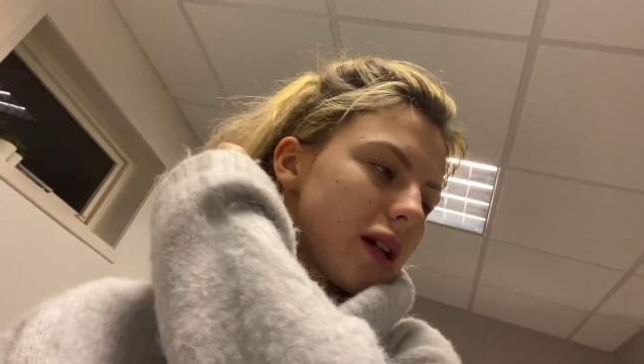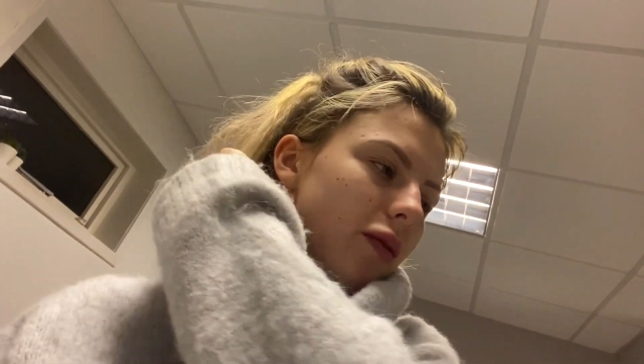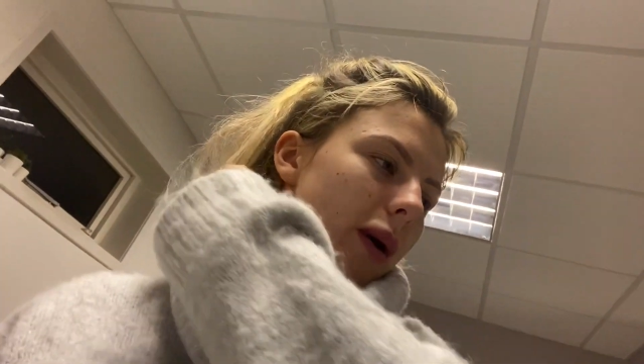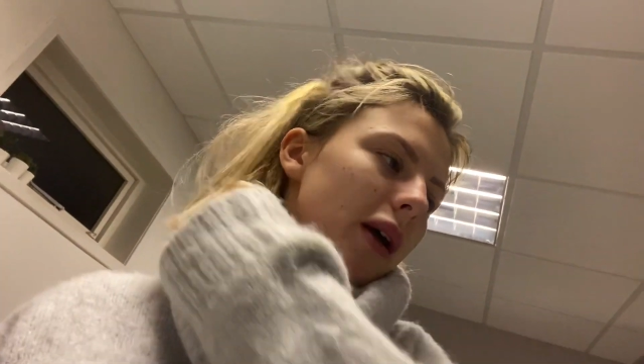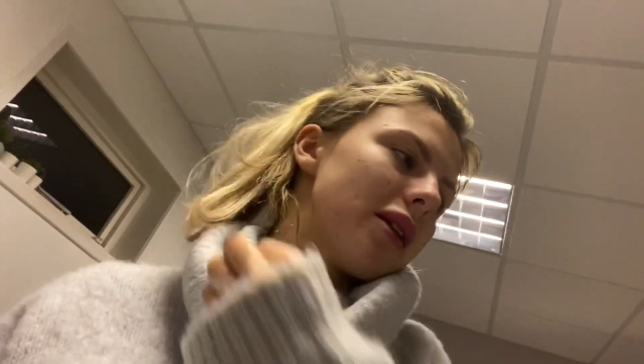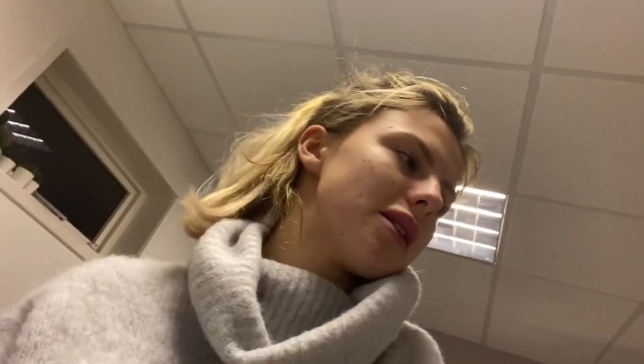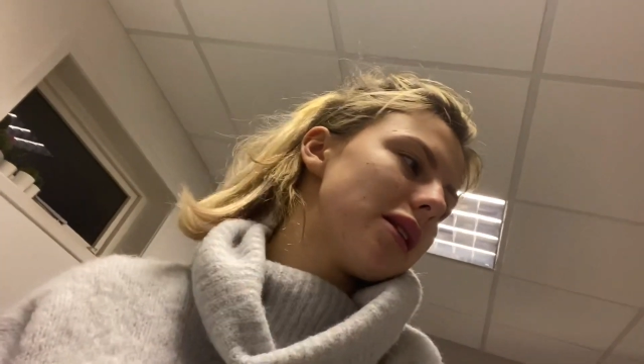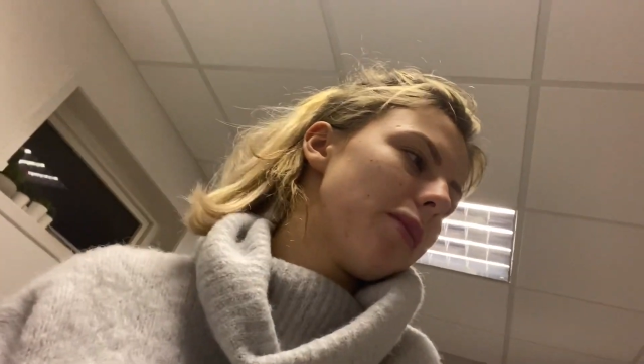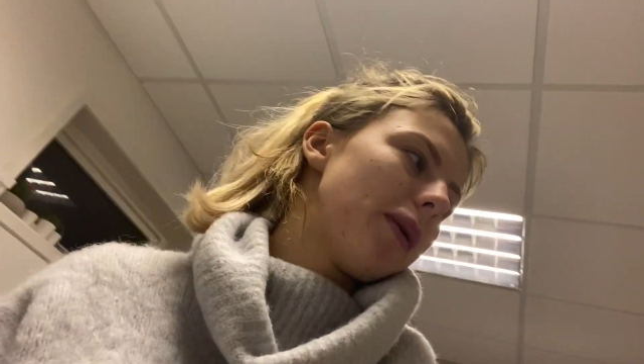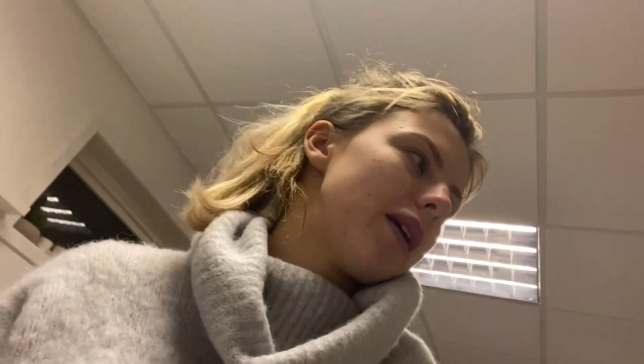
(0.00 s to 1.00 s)
every
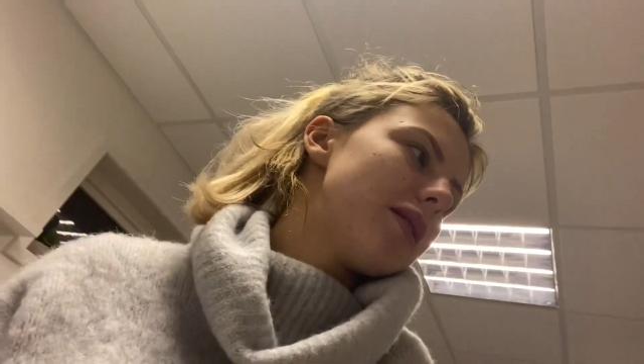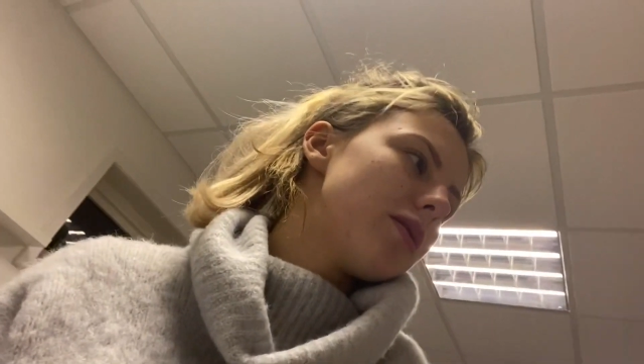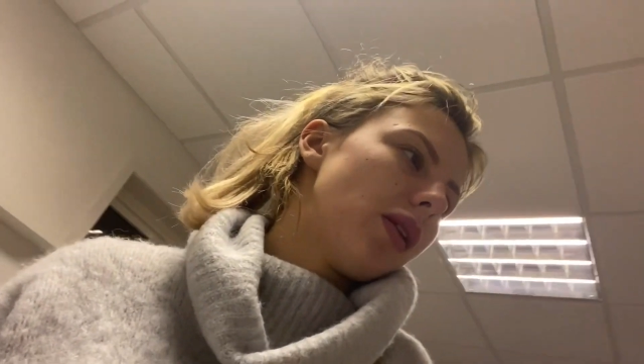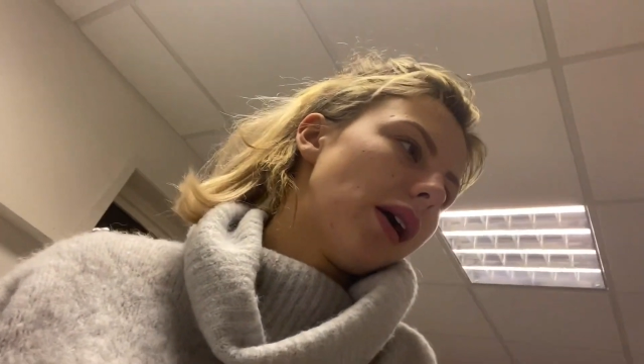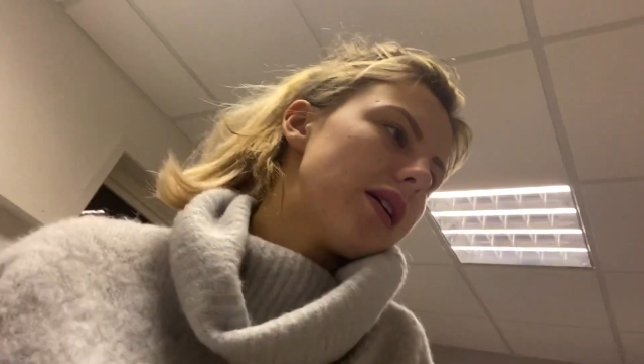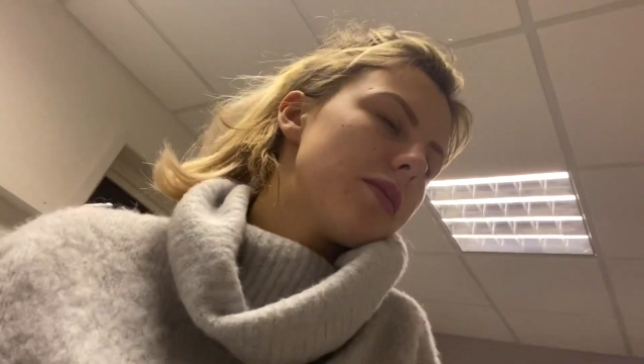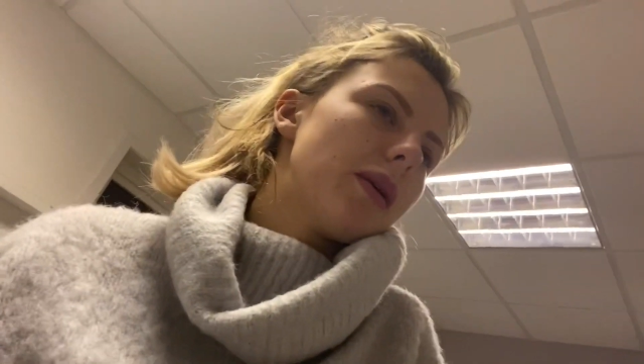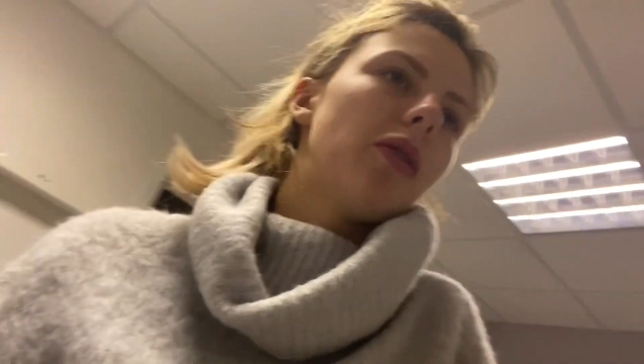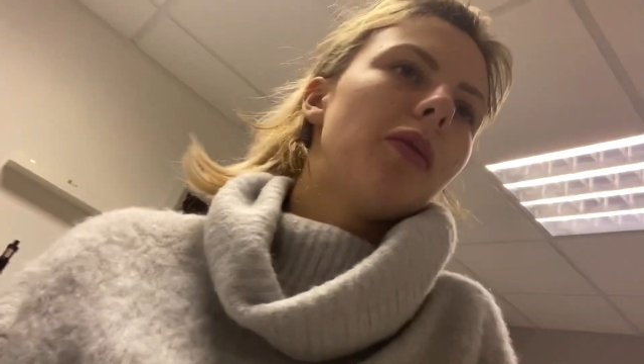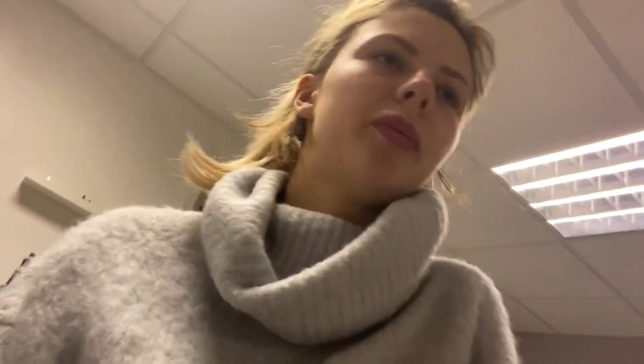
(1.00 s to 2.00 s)
Wednesday. I pay to do that as
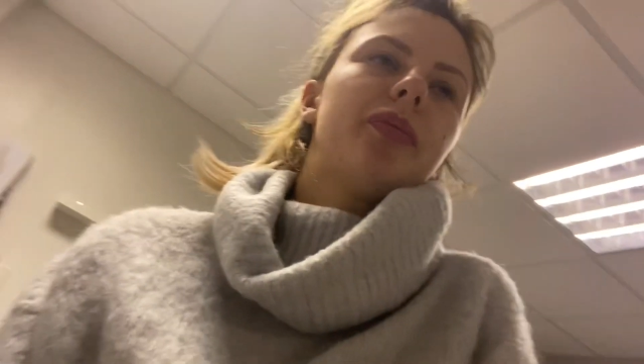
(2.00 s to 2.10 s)
well.